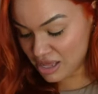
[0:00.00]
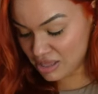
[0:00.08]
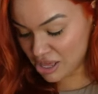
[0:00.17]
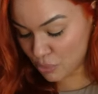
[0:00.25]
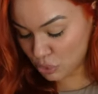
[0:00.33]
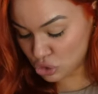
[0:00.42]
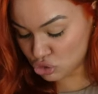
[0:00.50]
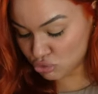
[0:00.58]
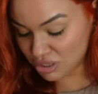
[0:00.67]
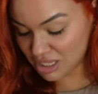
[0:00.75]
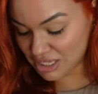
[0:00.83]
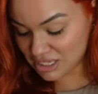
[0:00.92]
They will
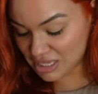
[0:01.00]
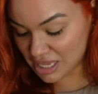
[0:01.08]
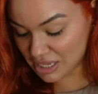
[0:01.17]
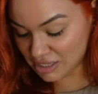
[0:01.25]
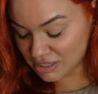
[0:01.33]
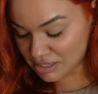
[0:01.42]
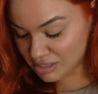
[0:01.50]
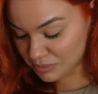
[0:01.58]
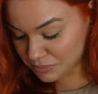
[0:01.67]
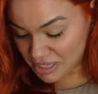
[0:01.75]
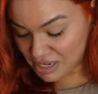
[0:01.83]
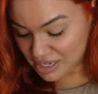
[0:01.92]
do these things
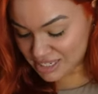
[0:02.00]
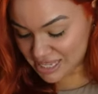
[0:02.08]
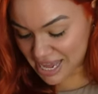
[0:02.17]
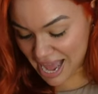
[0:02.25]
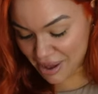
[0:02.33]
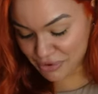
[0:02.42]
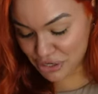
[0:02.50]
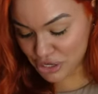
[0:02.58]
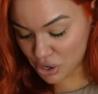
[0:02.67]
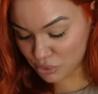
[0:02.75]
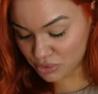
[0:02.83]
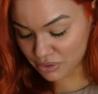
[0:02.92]
because they haven't
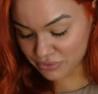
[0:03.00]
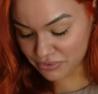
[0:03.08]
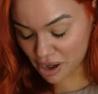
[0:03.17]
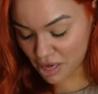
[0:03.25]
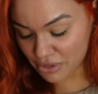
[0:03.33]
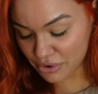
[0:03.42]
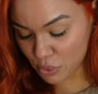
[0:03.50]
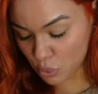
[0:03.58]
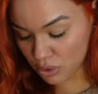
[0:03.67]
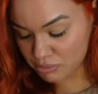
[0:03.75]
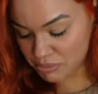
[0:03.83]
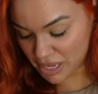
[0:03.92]
known the Father
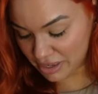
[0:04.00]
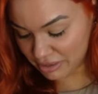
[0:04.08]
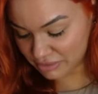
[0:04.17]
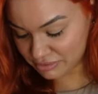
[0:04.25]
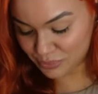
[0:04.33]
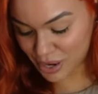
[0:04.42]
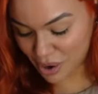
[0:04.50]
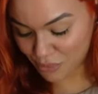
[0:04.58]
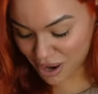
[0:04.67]
or me. Wow,